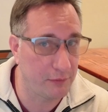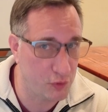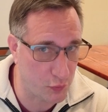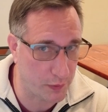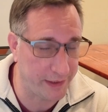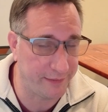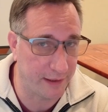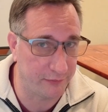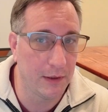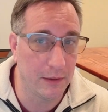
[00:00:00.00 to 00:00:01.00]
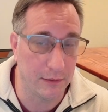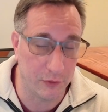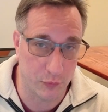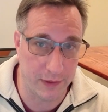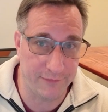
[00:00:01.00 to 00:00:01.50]
$20,000. The
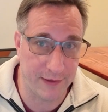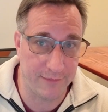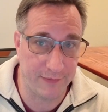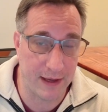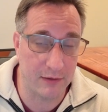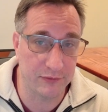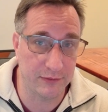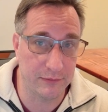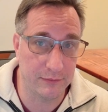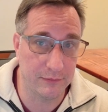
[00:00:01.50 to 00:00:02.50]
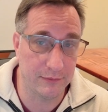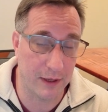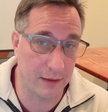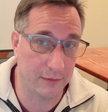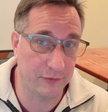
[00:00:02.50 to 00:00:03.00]

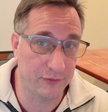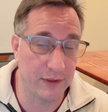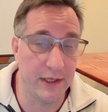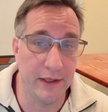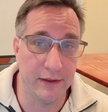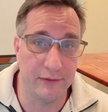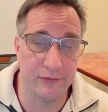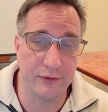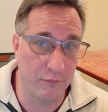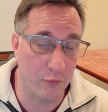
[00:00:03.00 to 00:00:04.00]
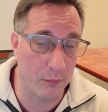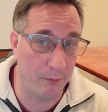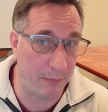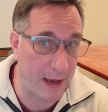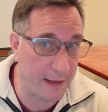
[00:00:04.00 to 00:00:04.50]
$25,000 is for
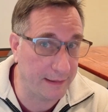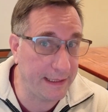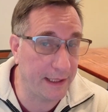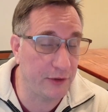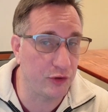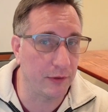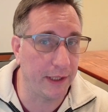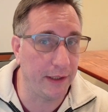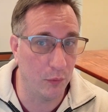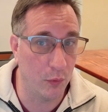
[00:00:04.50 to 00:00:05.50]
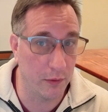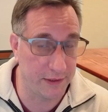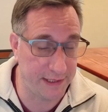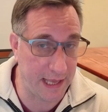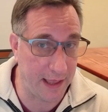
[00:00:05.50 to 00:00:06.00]
bodily injury or
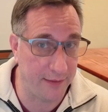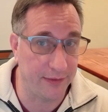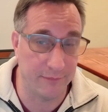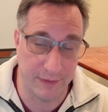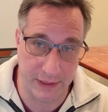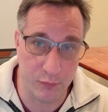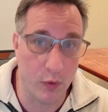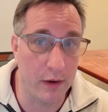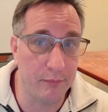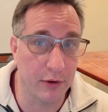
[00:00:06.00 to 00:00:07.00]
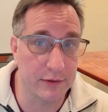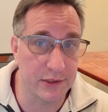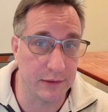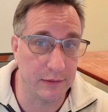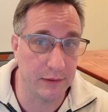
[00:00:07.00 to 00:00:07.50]
death of any one
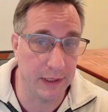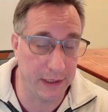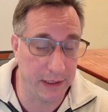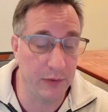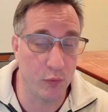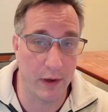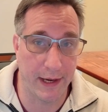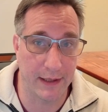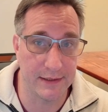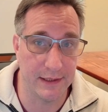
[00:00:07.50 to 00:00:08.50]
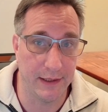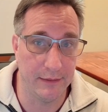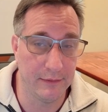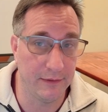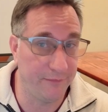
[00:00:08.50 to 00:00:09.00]
person in any one accident.
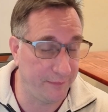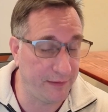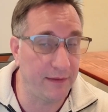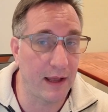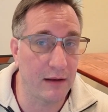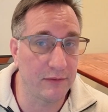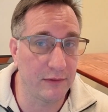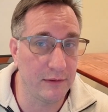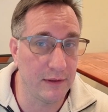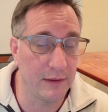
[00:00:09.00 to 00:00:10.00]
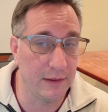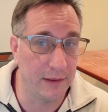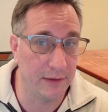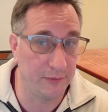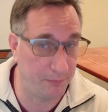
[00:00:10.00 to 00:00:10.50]
The $50,000
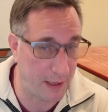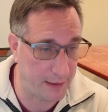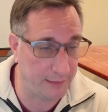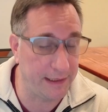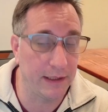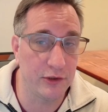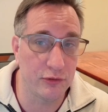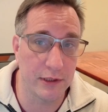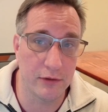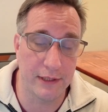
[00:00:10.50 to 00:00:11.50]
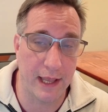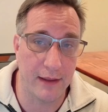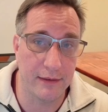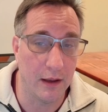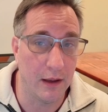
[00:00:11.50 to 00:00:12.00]
is bodily injury or
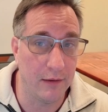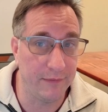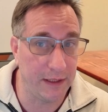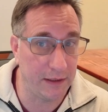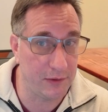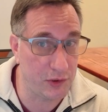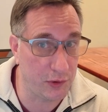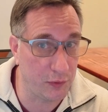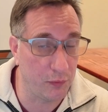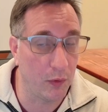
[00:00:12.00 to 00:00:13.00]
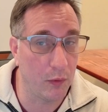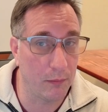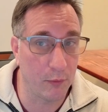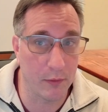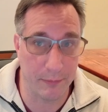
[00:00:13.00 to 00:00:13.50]
death of any two or
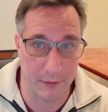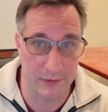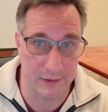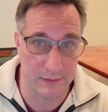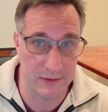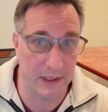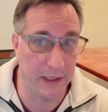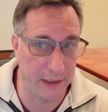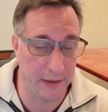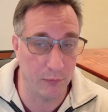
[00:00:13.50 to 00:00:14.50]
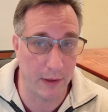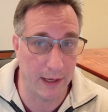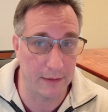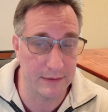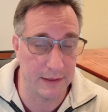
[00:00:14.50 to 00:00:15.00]
more persons in any one
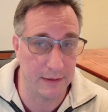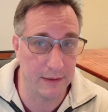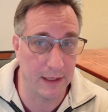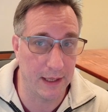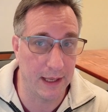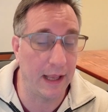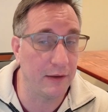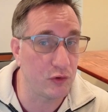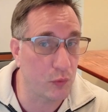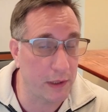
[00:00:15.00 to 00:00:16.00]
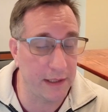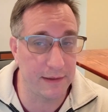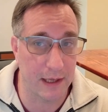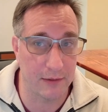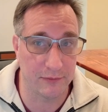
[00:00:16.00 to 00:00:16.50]
accident, and
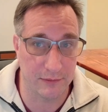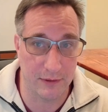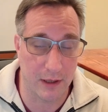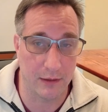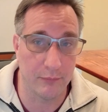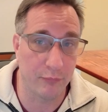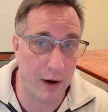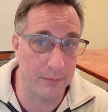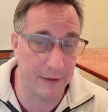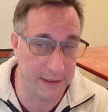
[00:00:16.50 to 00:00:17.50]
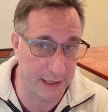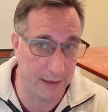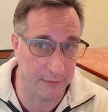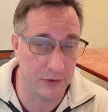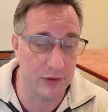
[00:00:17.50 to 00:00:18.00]
$20,000 property
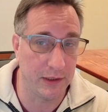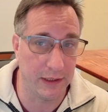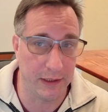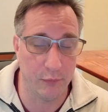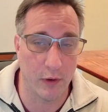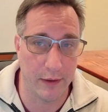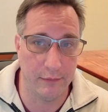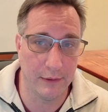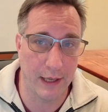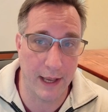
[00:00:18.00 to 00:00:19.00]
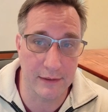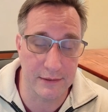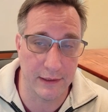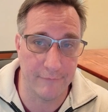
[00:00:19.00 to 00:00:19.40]
damage in any one accident.